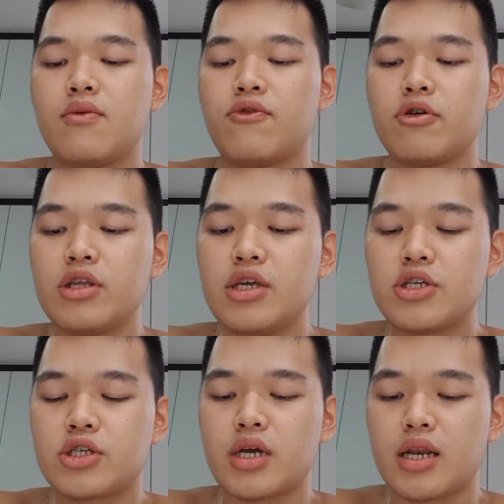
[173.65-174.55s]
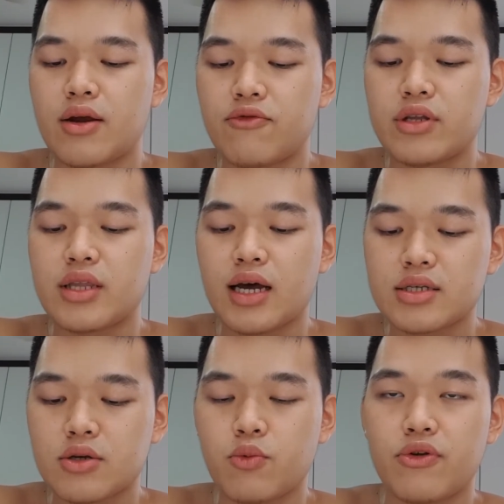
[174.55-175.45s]
for each and every
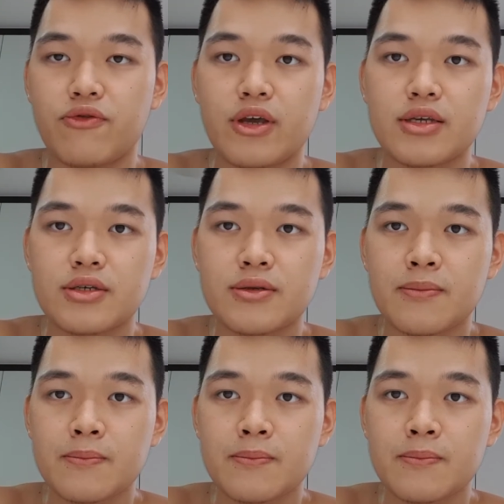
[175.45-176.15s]
task we face.